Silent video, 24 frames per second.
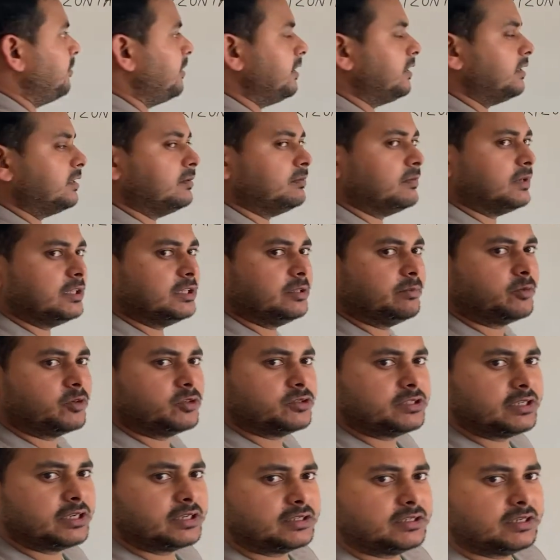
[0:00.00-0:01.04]
taken by the
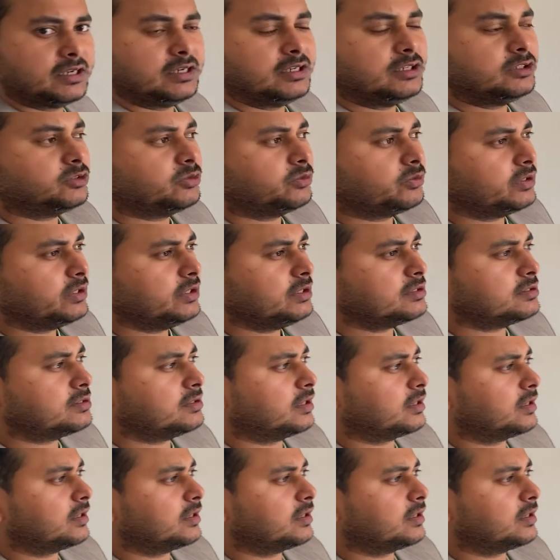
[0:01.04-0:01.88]
projectile to reach the